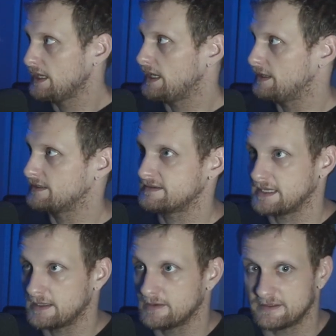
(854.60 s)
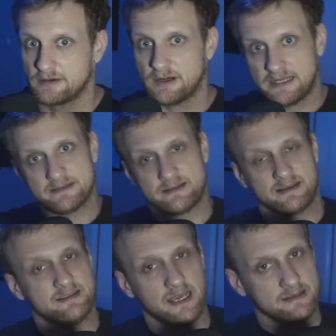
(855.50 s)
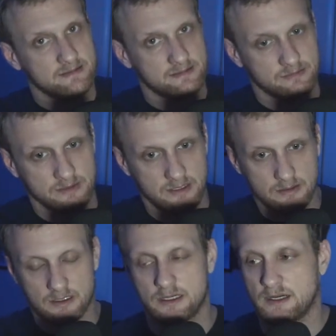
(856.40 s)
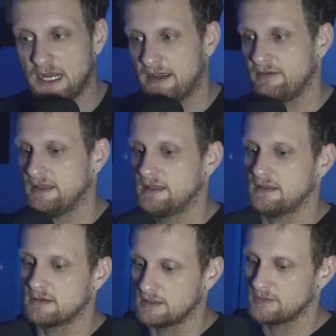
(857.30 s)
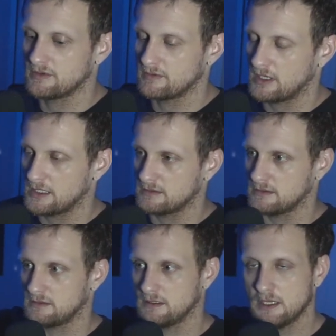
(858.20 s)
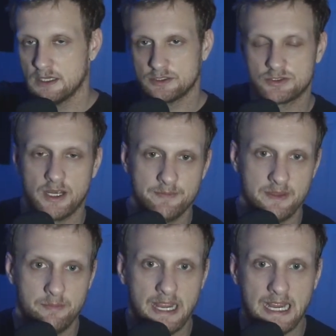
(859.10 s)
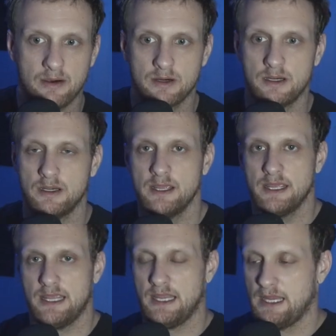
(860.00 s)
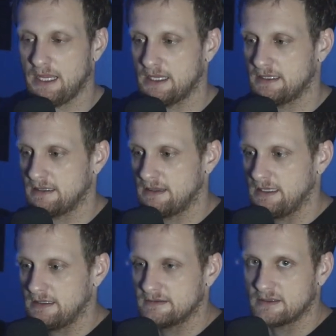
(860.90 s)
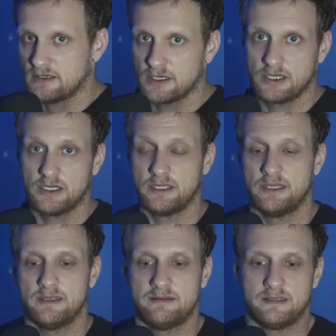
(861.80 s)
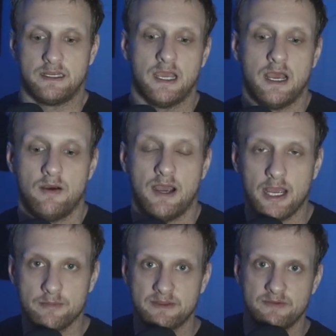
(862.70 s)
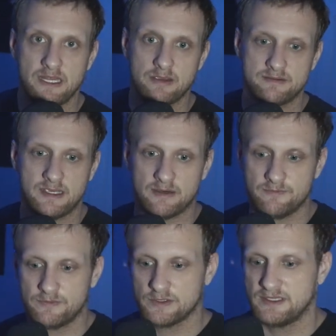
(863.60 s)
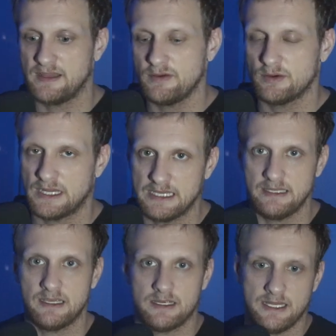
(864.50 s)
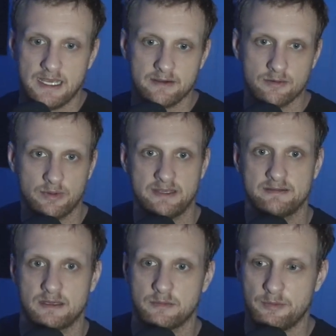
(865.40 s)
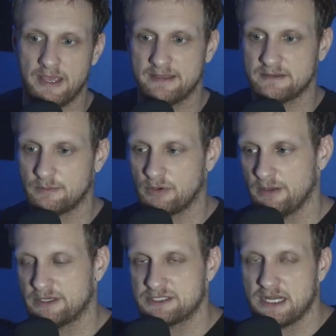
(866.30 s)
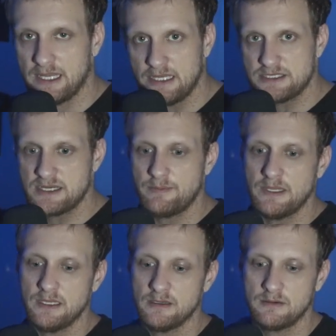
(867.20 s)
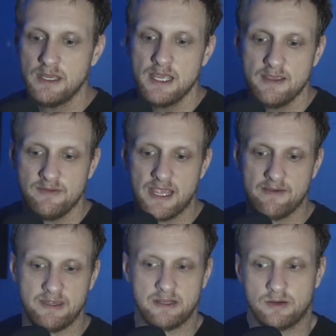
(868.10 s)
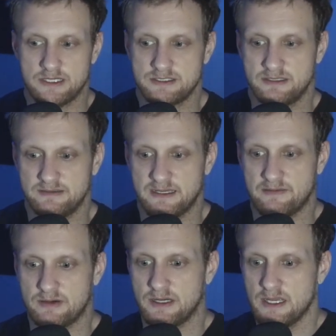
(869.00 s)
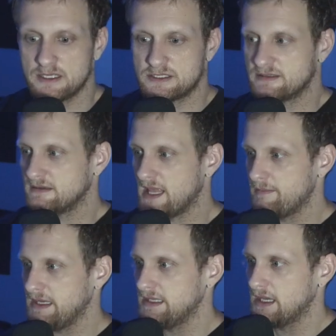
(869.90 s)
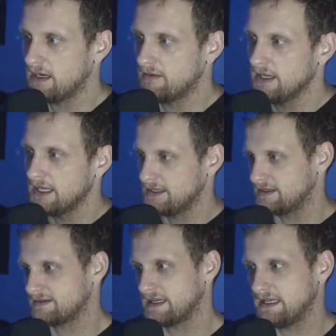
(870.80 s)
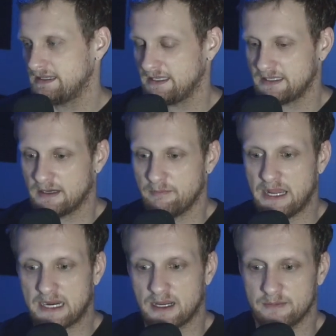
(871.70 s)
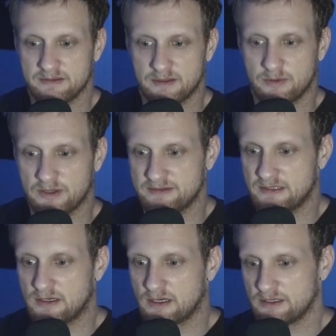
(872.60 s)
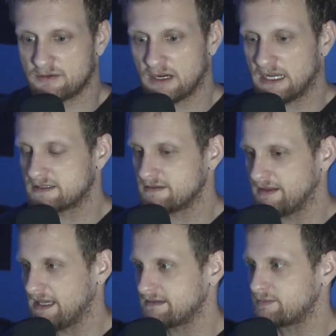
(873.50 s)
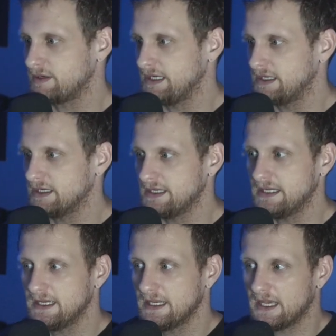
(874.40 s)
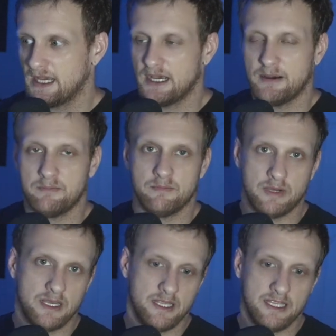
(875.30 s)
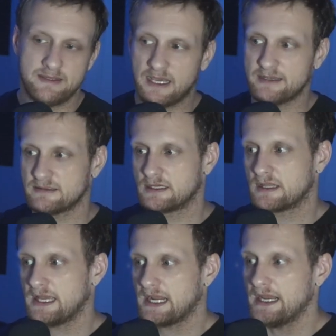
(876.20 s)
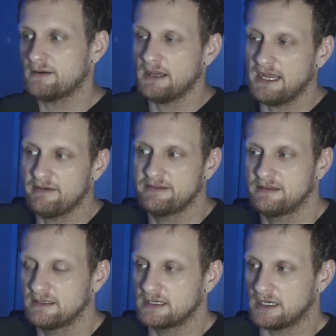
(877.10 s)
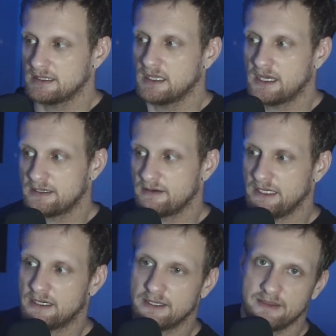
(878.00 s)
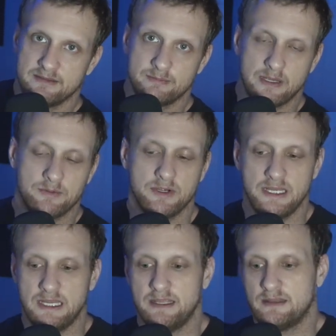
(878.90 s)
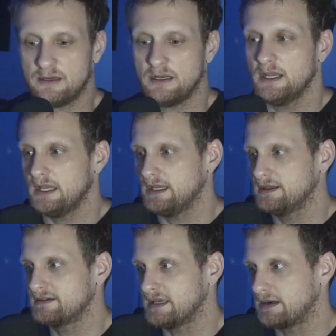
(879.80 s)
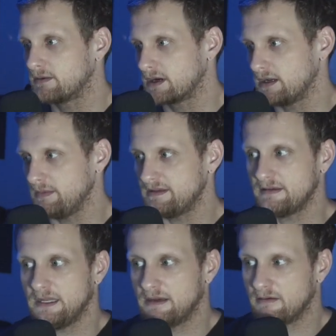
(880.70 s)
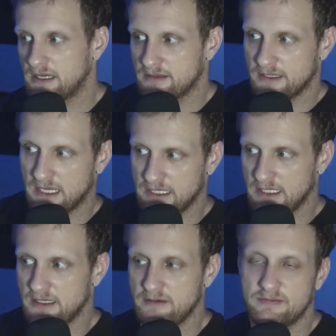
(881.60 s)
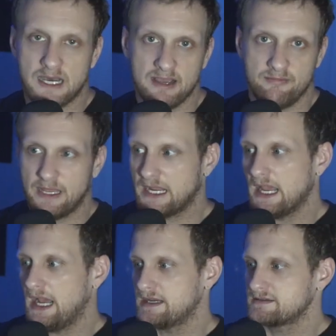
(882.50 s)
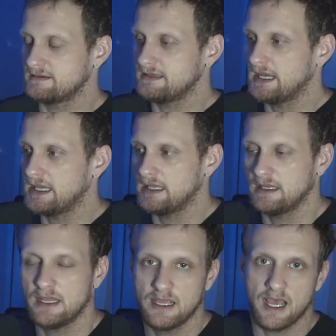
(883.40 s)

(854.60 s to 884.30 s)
It looks like it was a great success. We're no longer having the thermothrottle drop the power, and things are good to go. I hope the video is helpful to give you an idea on how to replace thermal pads on pretty much any GPU. If you have any questions ever, just let me know. It looks like it did come back up, so it wasn't a hard crash, so that's pretty good. But it does look like I don't have silicon lottery on this memory either. It looks like we're gonna be sitting around 95 mega hash a second.